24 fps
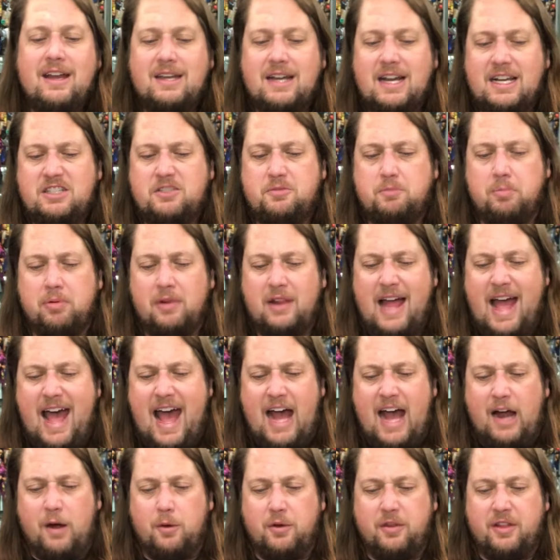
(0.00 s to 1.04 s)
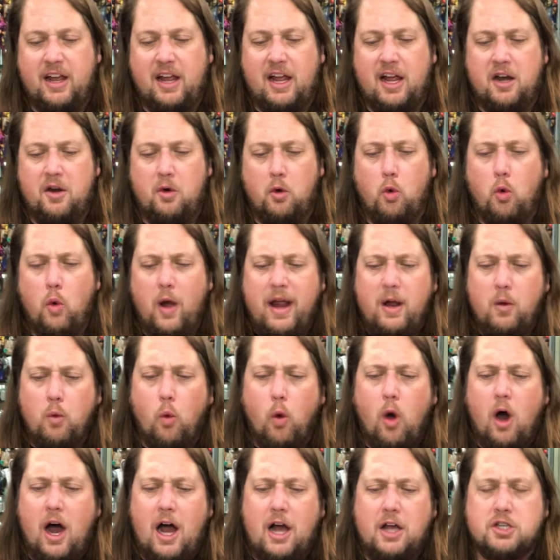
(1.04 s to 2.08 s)
Nice black with like kind of white
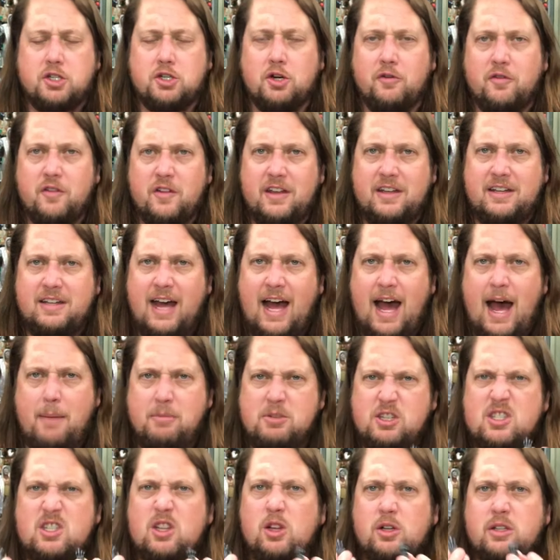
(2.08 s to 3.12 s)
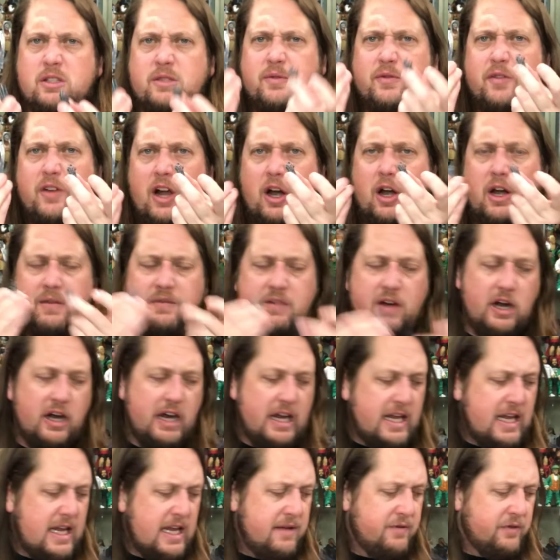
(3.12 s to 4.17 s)
wash over the top. Just looks very, very
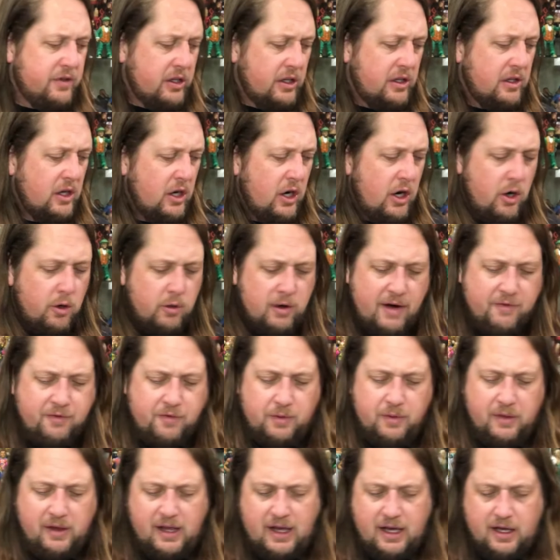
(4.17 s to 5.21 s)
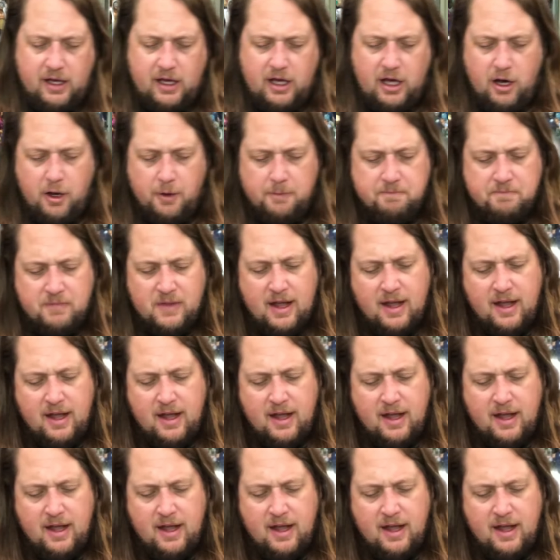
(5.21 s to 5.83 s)
evil right from the get-go.